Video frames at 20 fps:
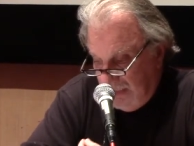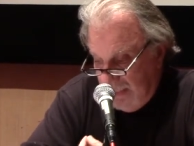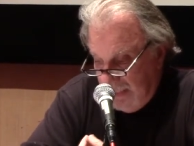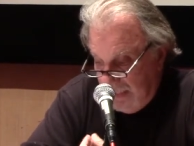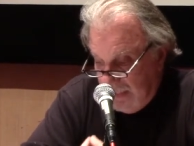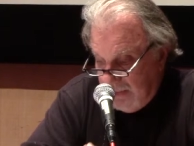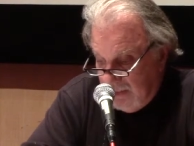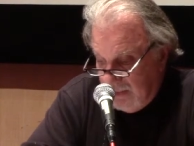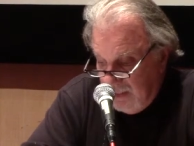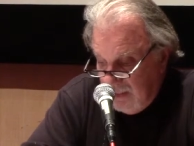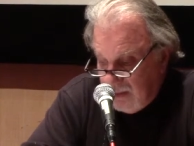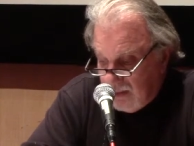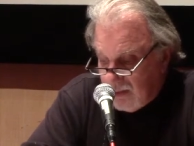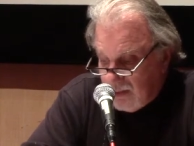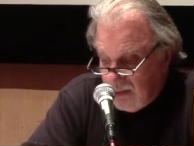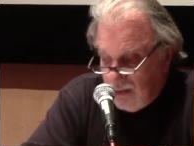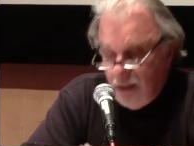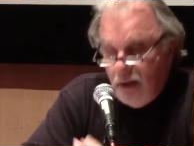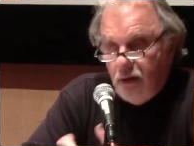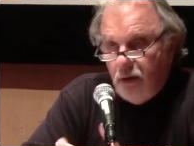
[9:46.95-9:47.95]

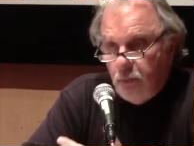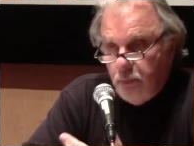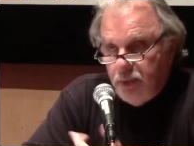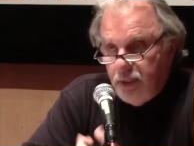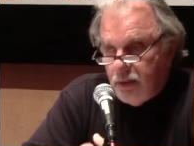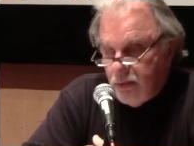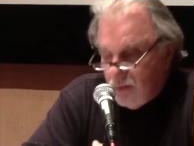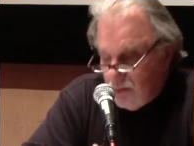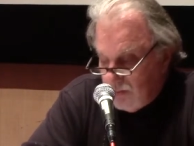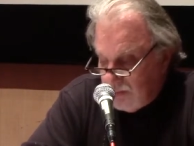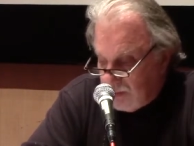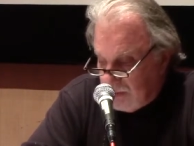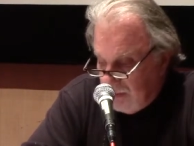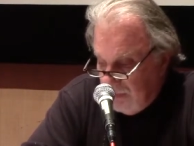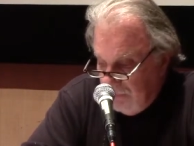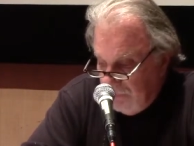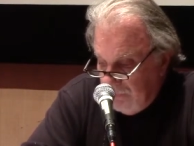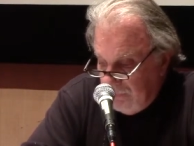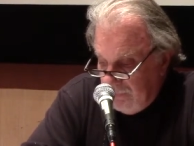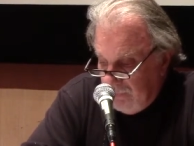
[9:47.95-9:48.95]
exists now
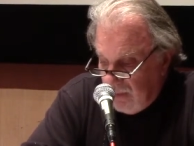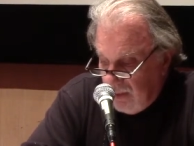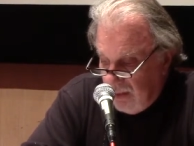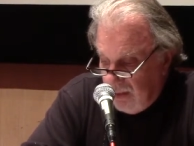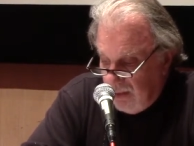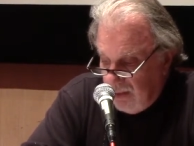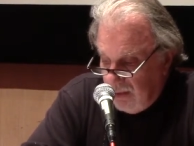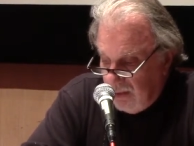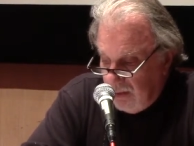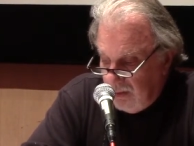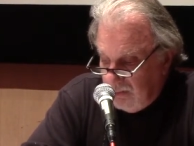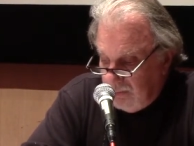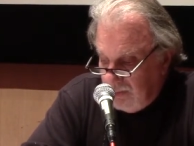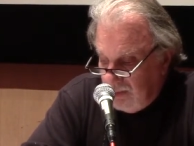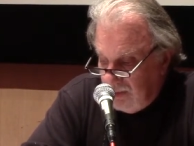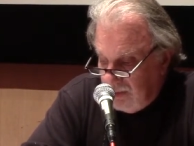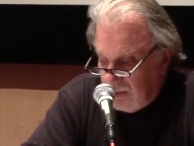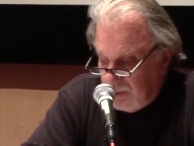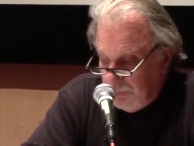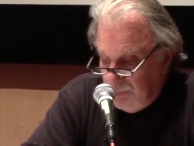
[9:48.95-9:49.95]
because uh,
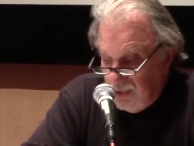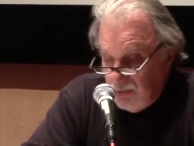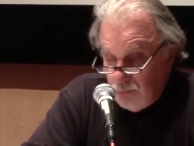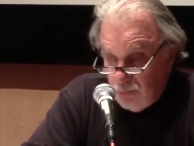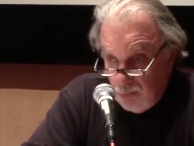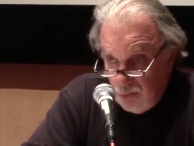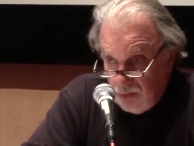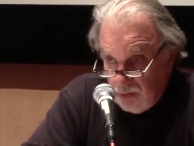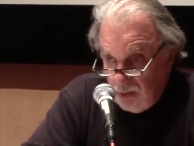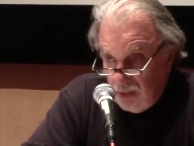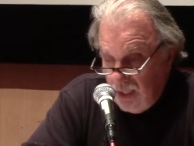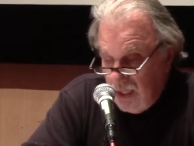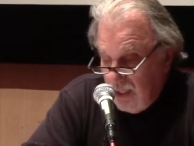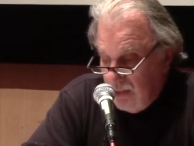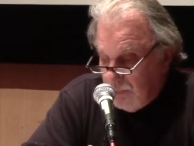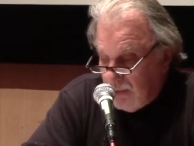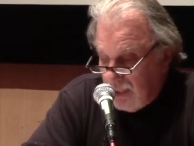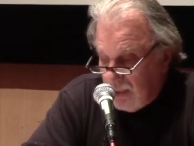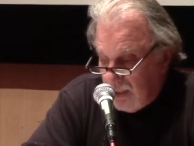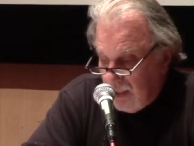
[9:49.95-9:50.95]
it's been
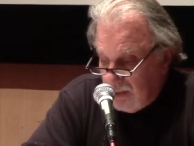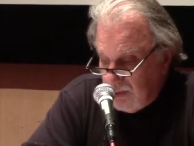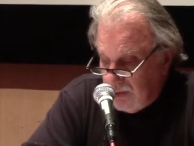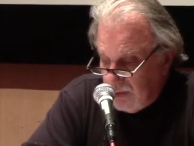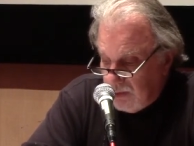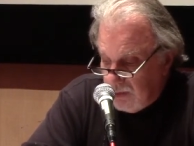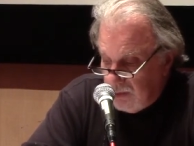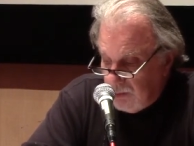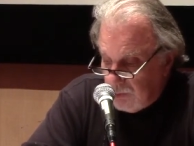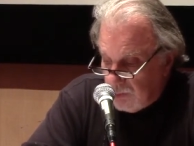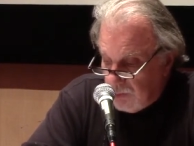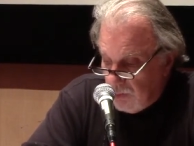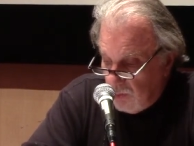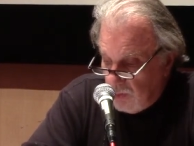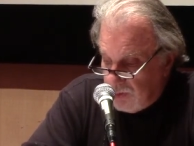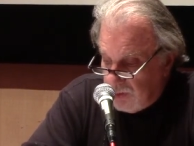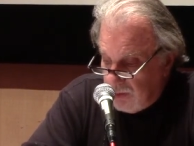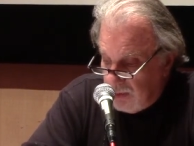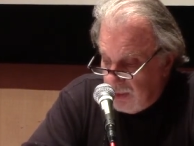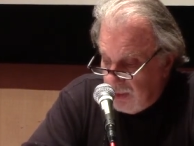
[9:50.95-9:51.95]
proclaimed and ISIS
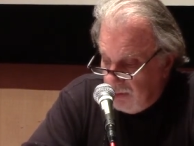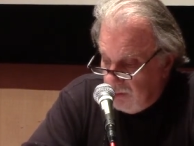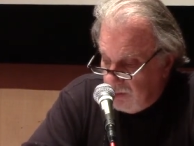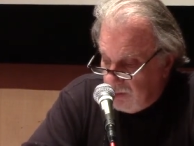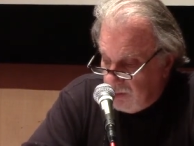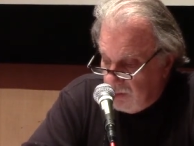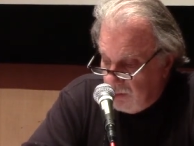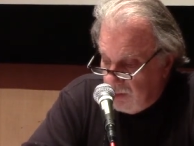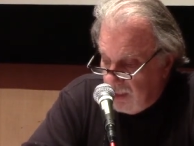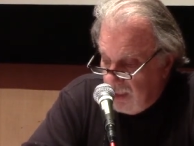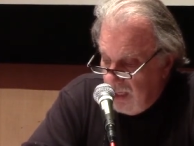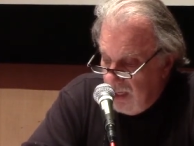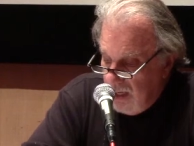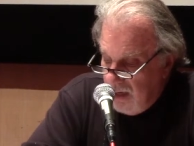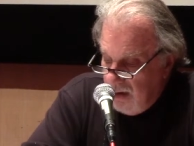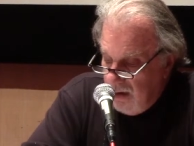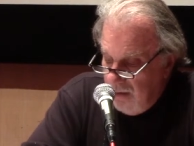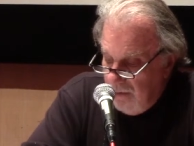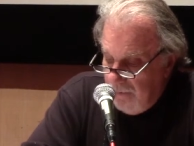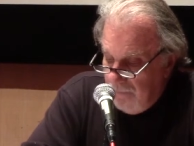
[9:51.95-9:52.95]
controls the territory.
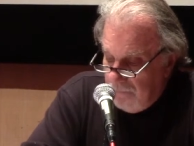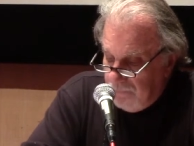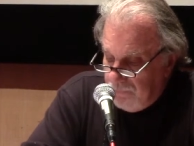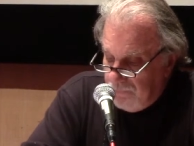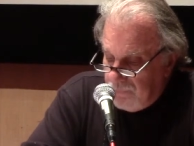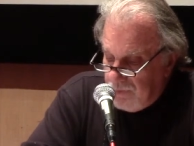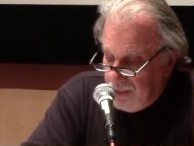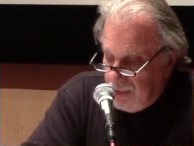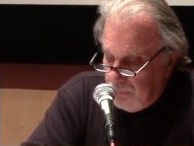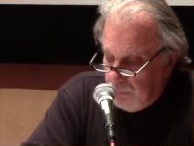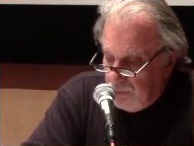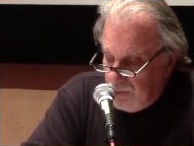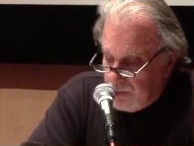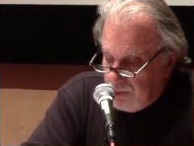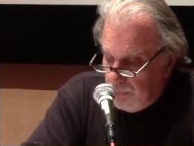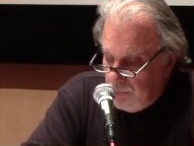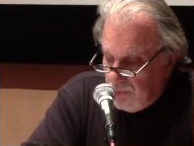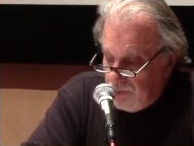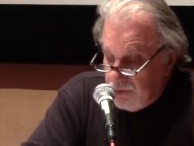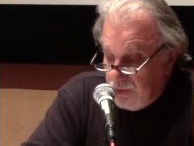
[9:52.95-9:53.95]
The
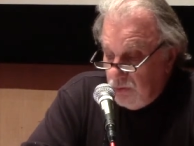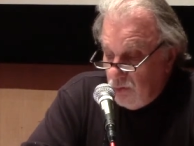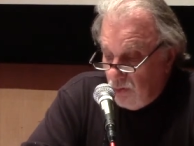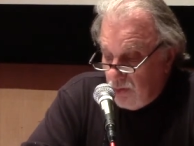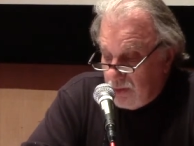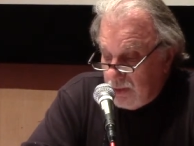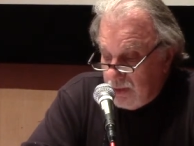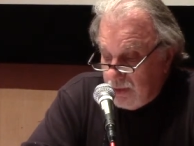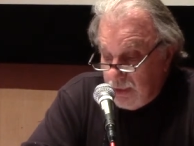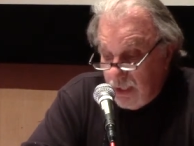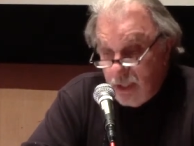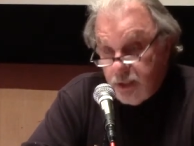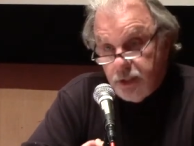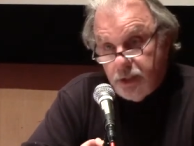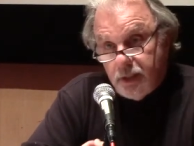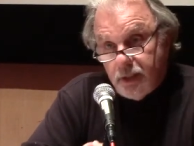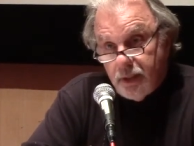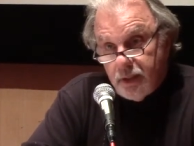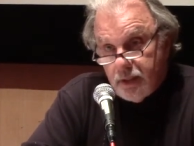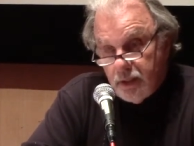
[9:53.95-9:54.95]
principles and
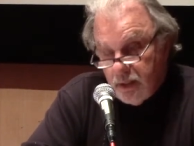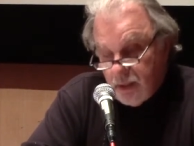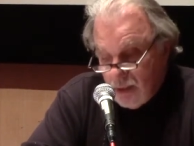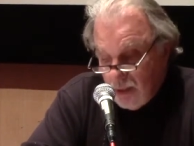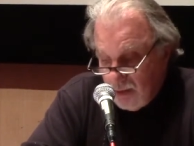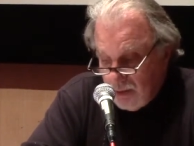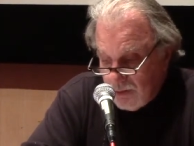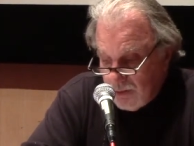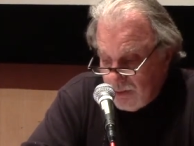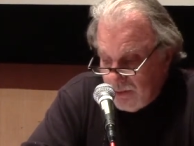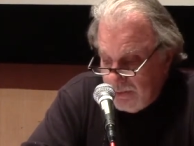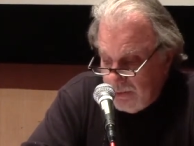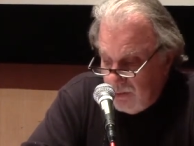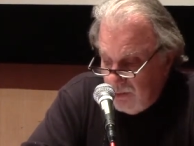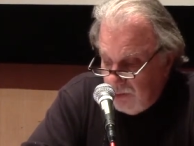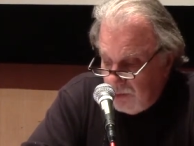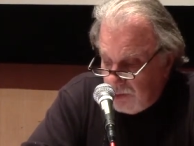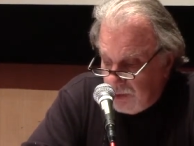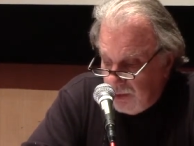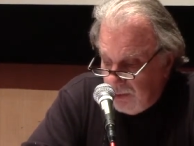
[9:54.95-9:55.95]
organization, the
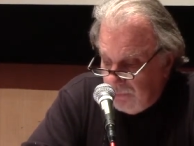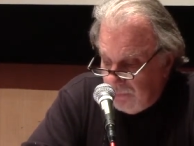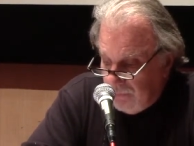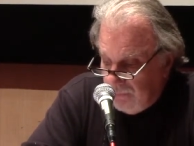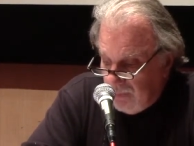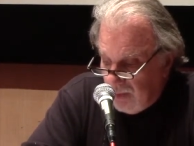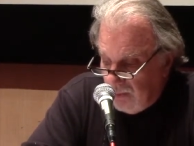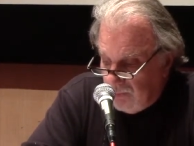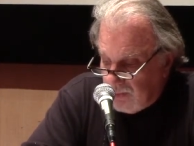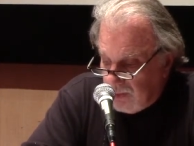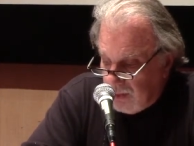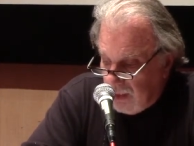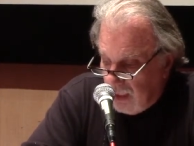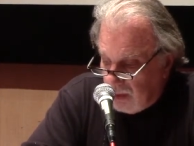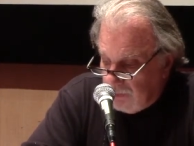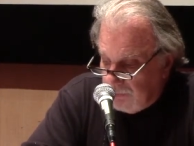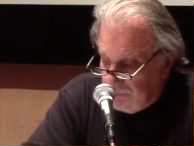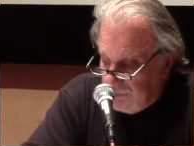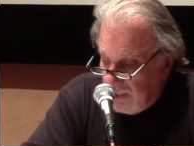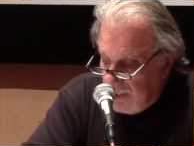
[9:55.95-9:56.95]
constitution of the
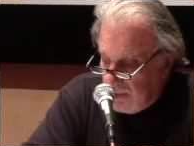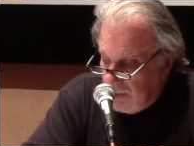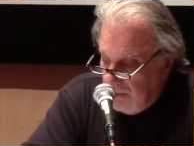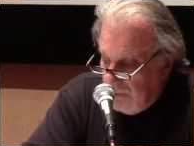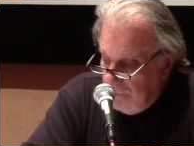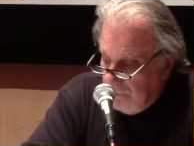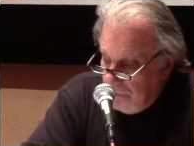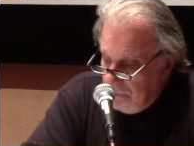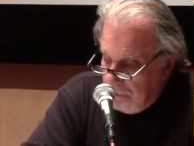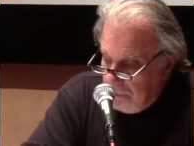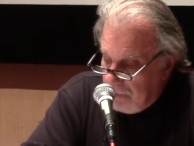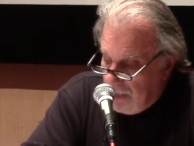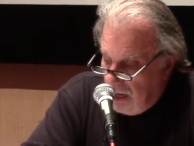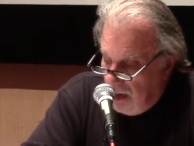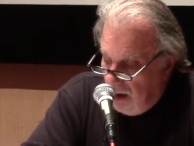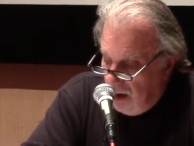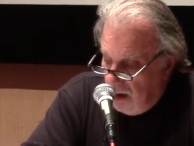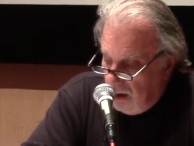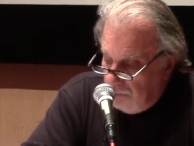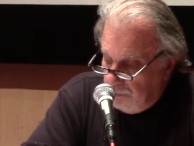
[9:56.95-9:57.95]
caliphate,
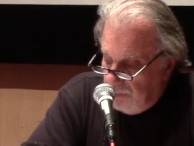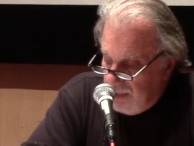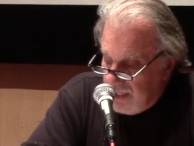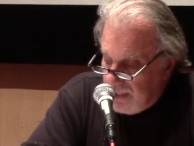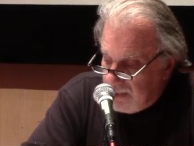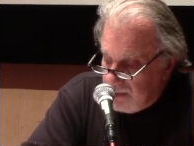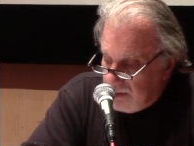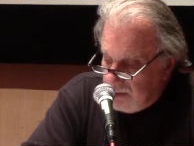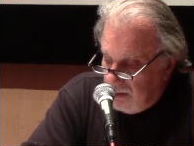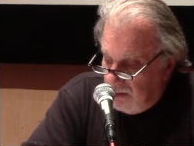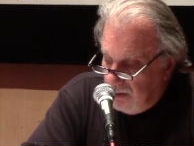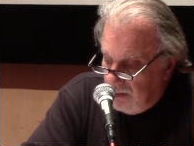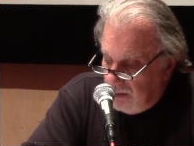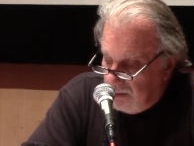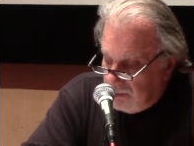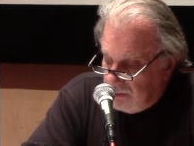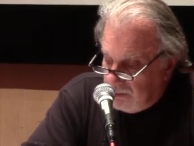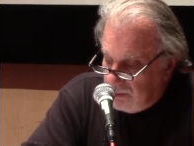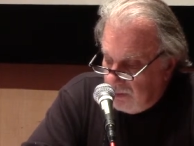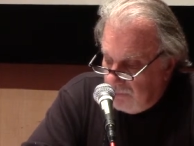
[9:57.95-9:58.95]
are based
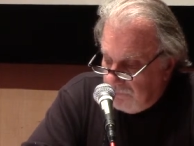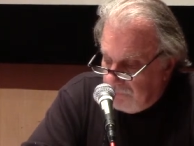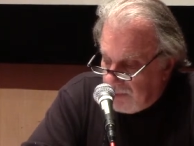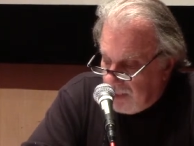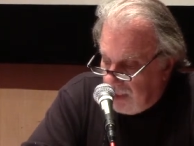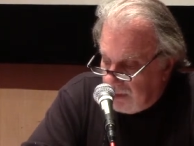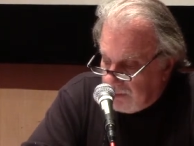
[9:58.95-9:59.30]
on